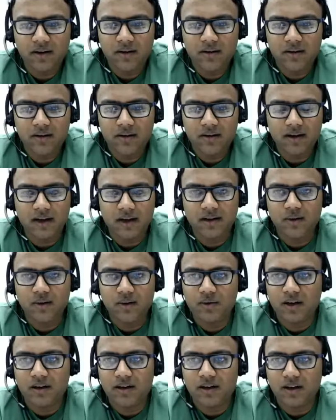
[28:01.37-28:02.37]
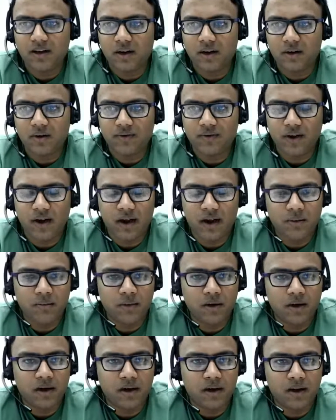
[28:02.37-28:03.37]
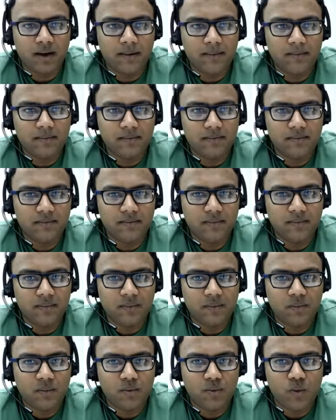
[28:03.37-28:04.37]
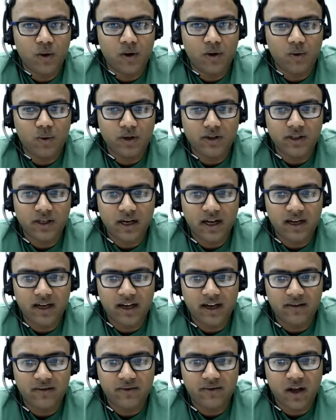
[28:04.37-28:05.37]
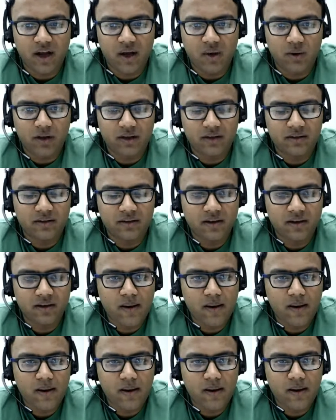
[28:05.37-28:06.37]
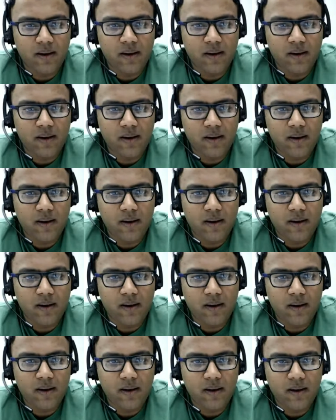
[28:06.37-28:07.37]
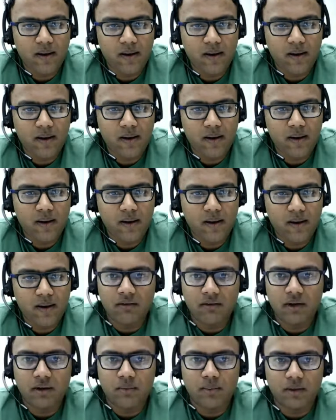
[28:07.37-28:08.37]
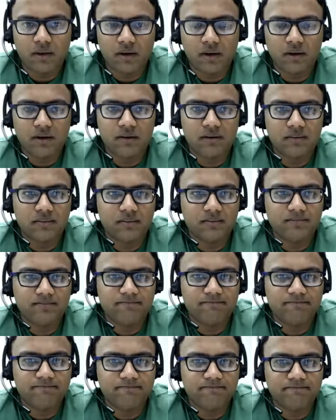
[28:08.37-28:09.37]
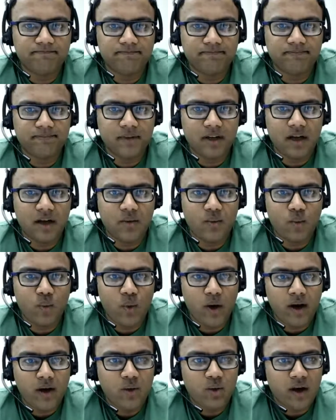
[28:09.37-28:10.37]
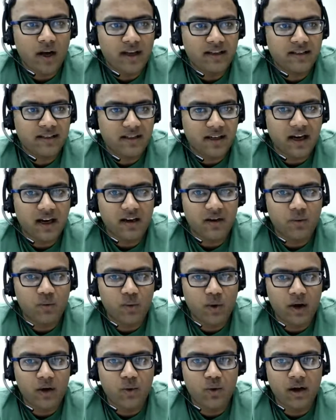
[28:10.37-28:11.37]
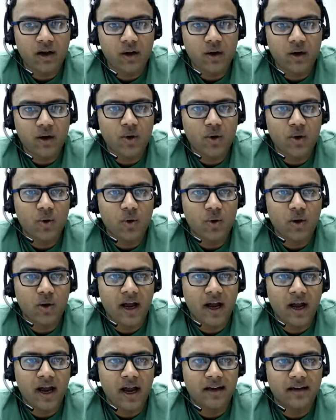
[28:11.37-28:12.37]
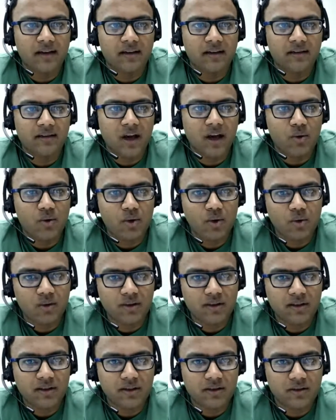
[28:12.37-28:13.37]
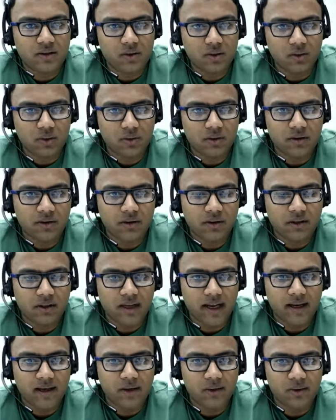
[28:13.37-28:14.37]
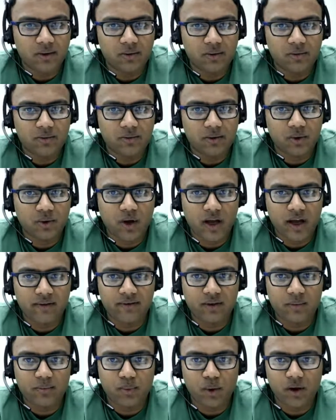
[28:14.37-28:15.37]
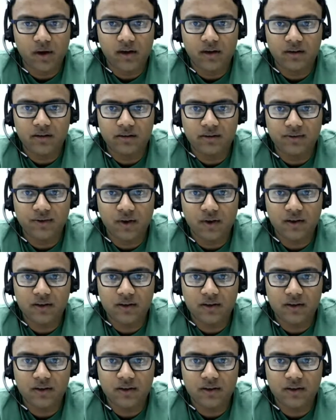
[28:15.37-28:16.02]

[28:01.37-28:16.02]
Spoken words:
I know we are running out of time. One question I have now is, if I am a developer, where do I start? Where do I go and download these tools? Do you have some pointers for us?